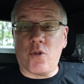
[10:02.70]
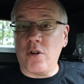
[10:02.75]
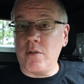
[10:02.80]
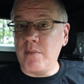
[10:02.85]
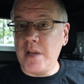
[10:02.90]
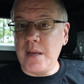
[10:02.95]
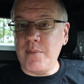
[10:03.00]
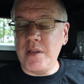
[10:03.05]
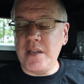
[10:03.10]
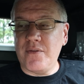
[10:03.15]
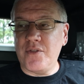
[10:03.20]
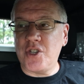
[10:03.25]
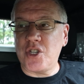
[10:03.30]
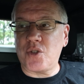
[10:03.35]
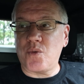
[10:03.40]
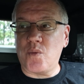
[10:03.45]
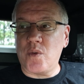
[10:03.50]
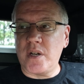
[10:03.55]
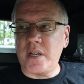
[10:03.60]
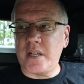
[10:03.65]
or maybe even
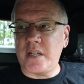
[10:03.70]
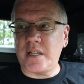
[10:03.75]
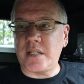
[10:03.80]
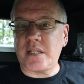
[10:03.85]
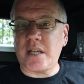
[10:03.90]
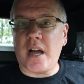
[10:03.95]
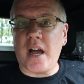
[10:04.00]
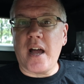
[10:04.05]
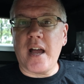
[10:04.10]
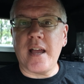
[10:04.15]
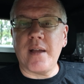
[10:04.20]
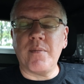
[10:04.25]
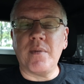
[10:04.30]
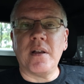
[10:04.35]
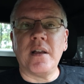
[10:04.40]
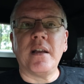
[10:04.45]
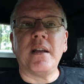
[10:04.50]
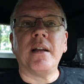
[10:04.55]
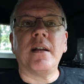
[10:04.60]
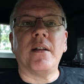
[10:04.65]
just one at a time,
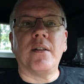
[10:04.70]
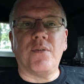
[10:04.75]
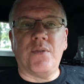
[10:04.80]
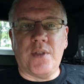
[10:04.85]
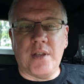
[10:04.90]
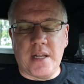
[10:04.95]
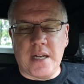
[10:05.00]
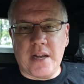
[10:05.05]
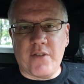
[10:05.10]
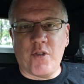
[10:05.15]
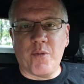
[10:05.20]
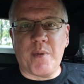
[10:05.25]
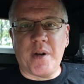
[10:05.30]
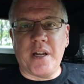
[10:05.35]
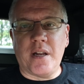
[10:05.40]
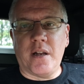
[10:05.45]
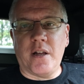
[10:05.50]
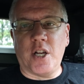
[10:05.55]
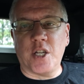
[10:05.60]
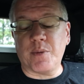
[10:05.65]
then
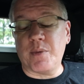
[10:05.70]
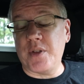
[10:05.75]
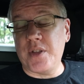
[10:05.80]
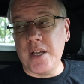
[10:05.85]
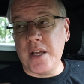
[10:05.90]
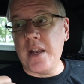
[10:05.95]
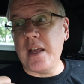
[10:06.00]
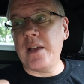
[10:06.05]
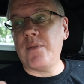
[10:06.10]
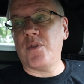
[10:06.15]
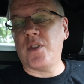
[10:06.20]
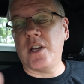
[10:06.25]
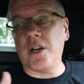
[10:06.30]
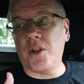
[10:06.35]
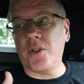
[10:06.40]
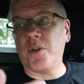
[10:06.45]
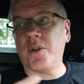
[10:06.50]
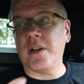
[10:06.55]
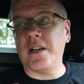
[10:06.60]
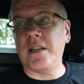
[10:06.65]
everybody knows. But then the
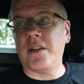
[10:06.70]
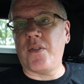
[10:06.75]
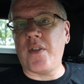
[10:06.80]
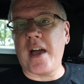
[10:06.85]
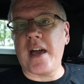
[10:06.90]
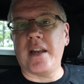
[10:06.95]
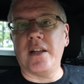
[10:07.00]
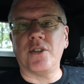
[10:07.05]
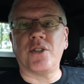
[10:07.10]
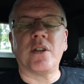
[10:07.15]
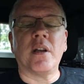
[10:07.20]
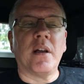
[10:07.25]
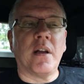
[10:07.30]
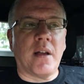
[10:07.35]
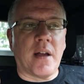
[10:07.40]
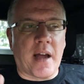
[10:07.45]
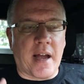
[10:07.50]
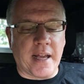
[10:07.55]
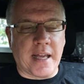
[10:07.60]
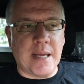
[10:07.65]
other end of that is
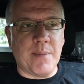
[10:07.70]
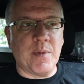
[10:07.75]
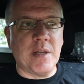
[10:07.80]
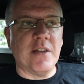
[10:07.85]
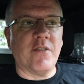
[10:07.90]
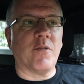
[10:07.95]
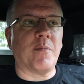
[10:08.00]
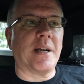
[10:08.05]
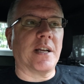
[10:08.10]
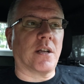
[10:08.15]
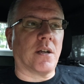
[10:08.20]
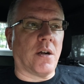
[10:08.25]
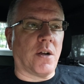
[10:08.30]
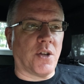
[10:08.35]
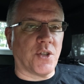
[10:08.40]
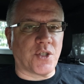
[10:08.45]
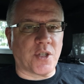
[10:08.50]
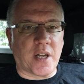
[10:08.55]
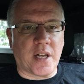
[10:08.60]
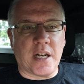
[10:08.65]
I keep giving my
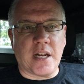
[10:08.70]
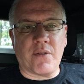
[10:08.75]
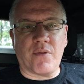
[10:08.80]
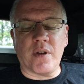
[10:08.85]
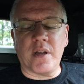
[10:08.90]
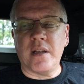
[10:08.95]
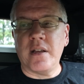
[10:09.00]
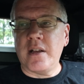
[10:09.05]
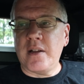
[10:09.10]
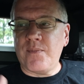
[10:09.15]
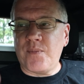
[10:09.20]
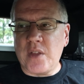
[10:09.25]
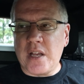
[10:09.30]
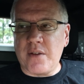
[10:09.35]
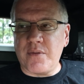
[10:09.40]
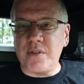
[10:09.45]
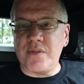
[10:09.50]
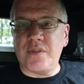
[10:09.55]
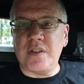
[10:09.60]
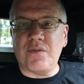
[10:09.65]
call sign every
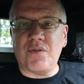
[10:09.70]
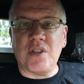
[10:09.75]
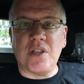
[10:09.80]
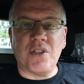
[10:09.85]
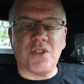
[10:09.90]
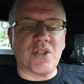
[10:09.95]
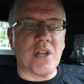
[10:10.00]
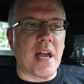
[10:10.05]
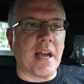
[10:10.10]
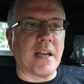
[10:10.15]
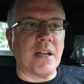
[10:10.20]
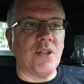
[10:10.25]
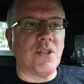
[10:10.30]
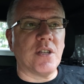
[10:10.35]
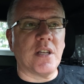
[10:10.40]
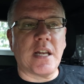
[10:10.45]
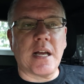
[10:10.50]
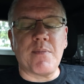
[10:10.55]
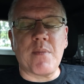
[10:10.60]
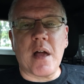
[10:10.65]
15
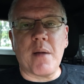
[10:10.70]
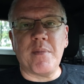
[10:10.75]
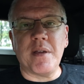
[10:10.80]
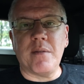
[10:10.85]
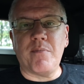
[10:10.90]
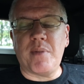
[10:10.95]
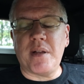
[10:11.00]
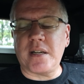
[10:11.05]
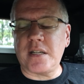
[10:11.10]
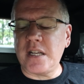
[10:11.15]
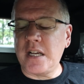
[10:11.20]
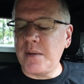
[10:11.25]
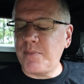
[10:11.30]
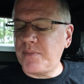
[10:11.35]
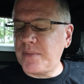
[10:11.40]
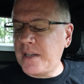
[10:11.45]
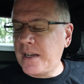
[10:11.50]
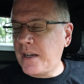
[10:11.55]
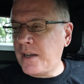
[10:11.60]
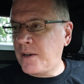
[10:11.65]
seconds and I'm not being picked up.
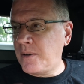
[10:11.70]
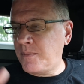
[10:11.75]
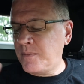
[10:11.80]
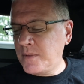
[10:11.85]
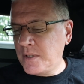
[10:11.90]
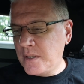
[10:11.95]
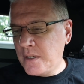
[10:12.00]
Oh,